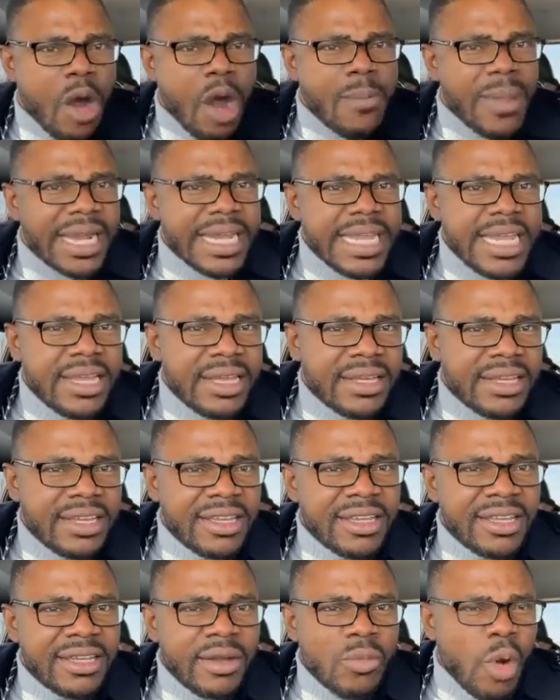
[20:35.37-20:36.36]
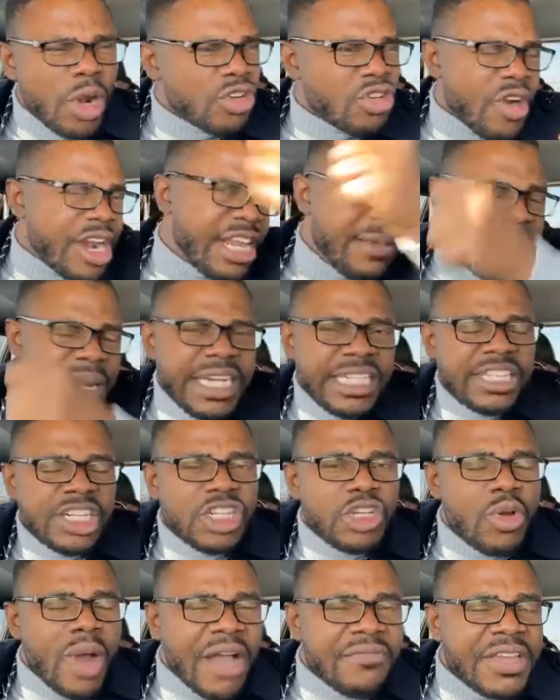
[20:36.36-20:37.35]
you more money? What
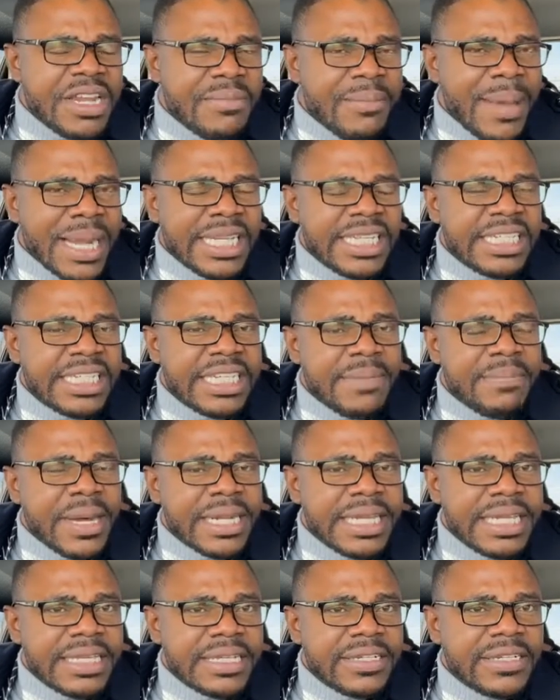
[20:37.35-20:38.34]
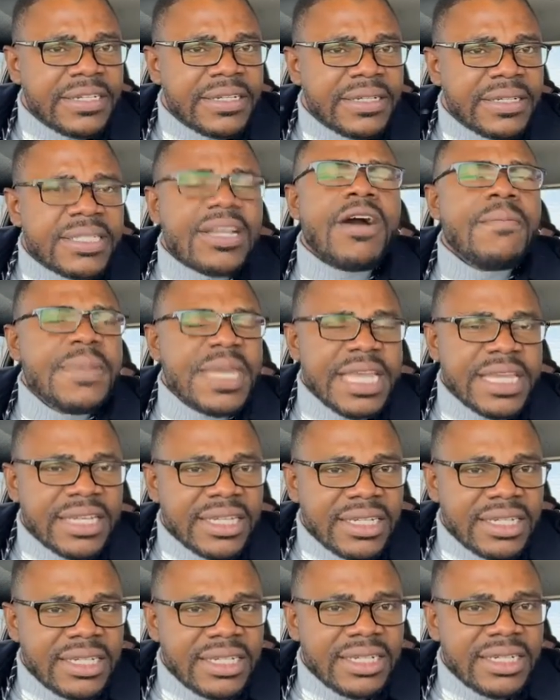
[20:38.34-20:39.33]
credibility do you have in managing the money? Tell me.
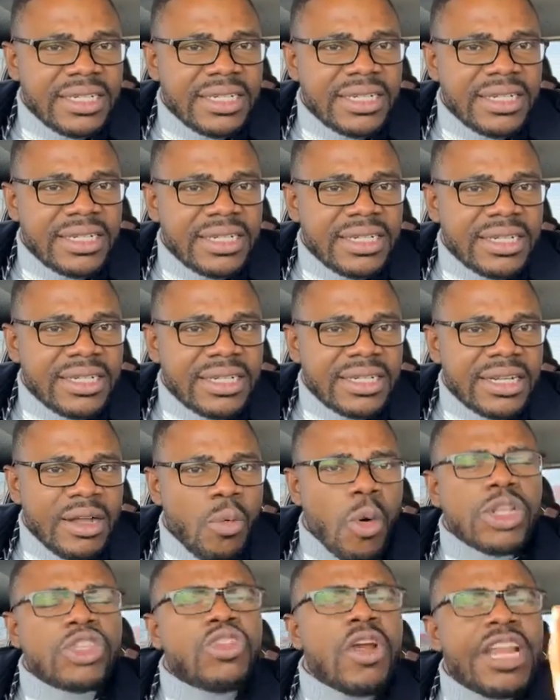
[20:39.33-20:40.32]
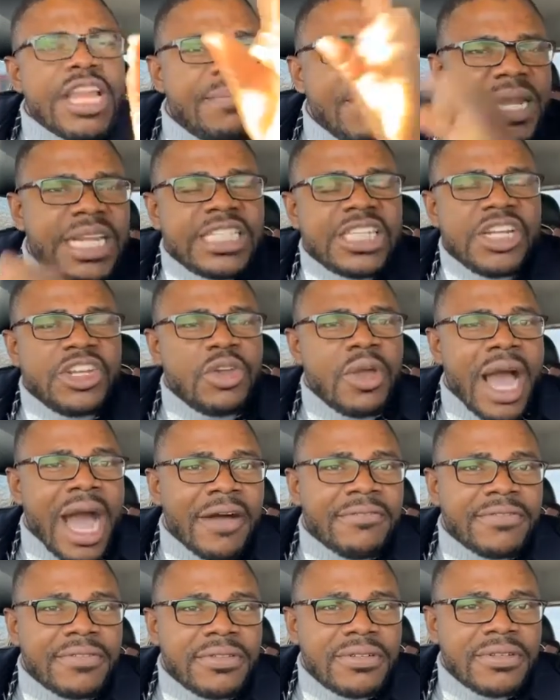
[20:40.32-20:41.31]
What credibility do you
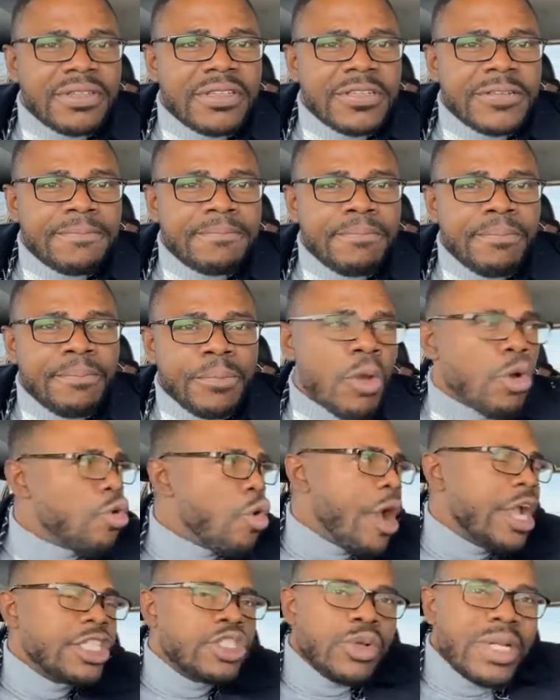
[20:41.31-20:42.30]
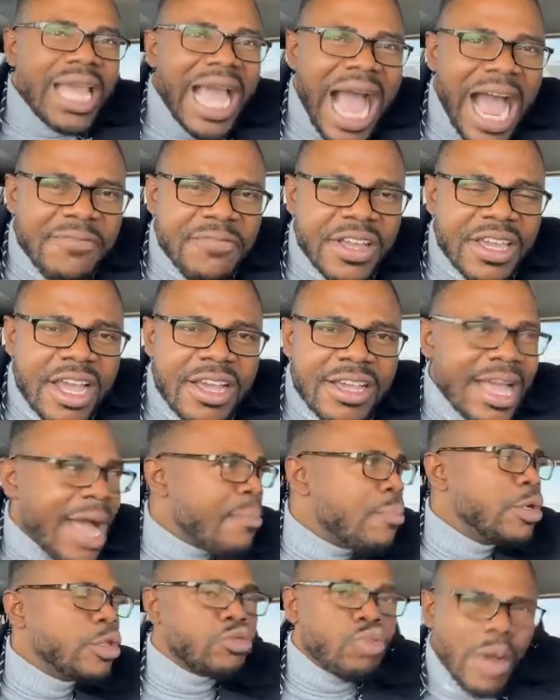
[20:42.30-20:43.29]
have? going to the African
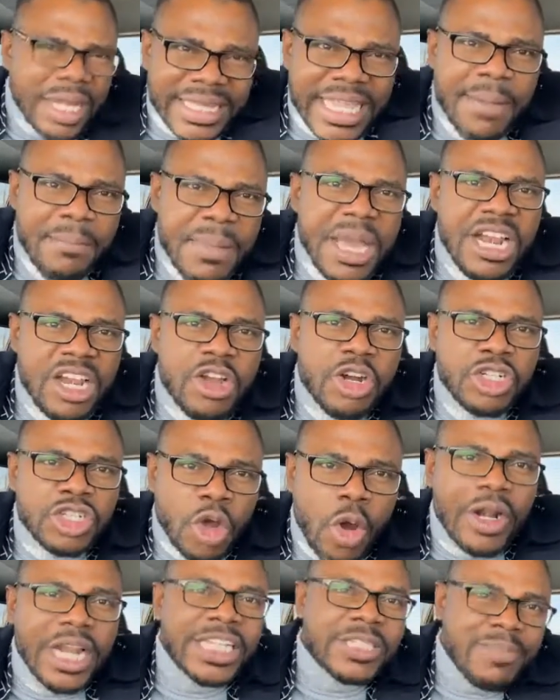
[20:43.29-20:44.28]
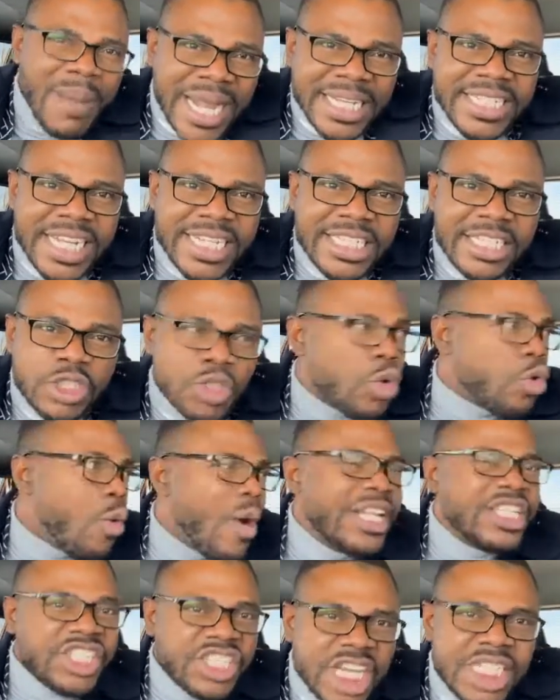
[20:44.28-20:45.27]
Cup with $20 million budget to
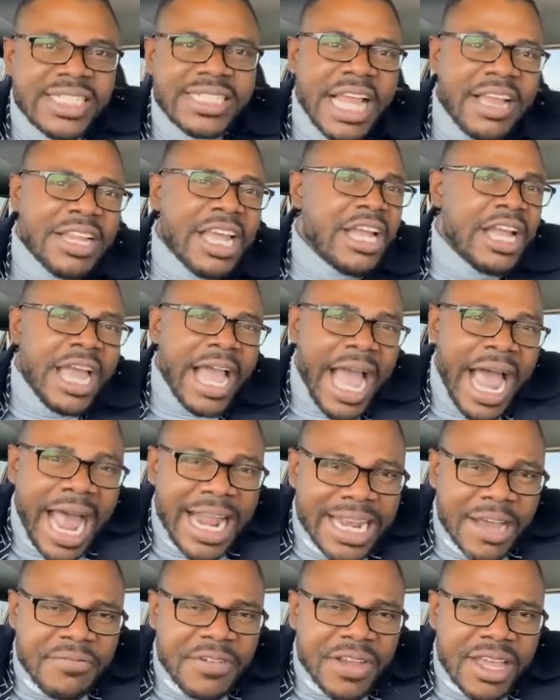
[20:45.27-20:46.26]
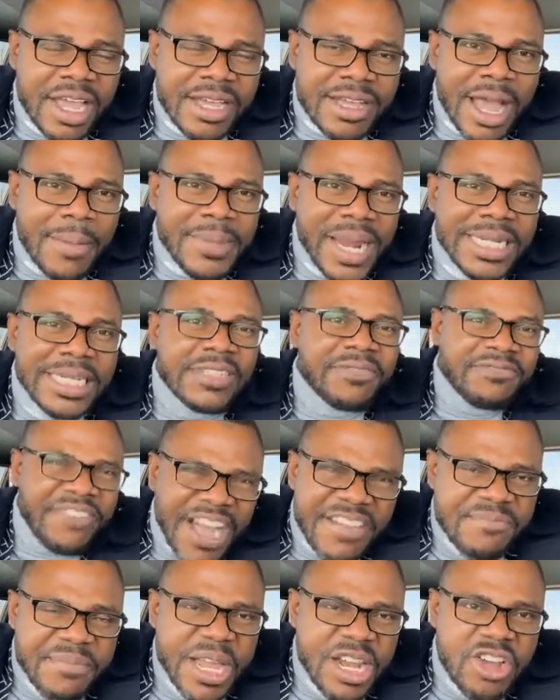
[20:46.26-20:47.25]
go and chase a, an African Cup that is
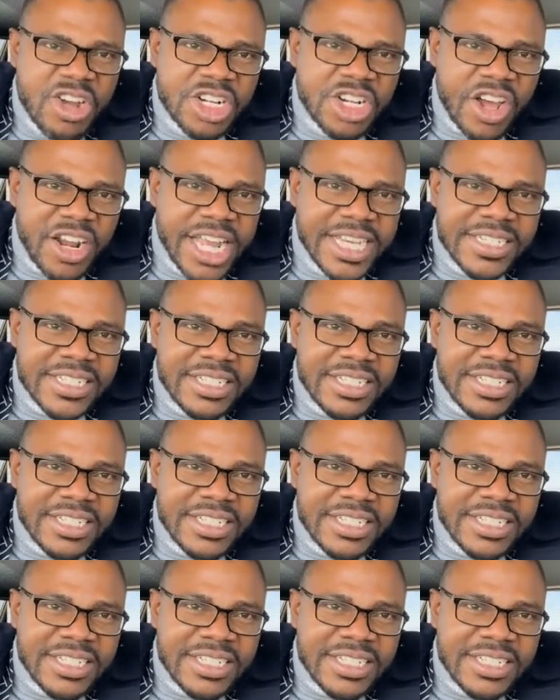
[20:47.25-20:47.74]
$5 million